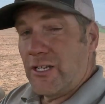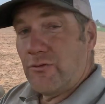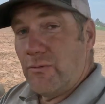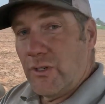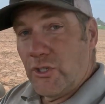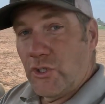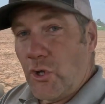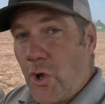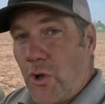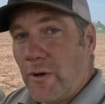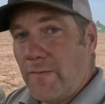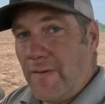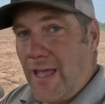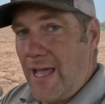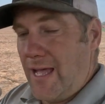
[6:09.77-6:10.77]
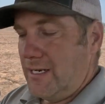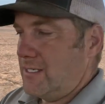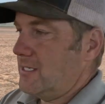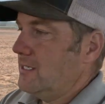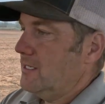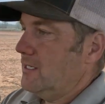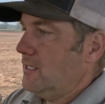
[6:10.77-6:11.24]
as a result of that,
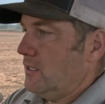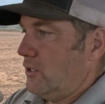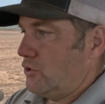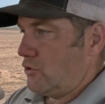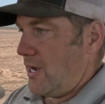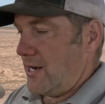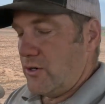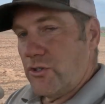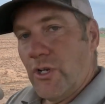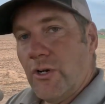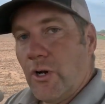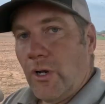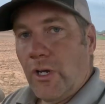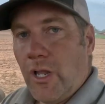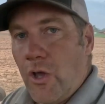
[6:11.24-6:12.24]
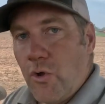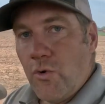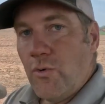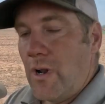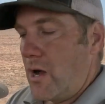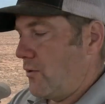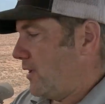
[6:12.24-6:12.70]
the tractor's under
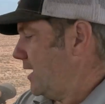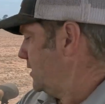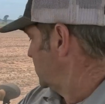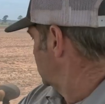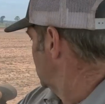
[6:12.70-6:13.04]
load all day.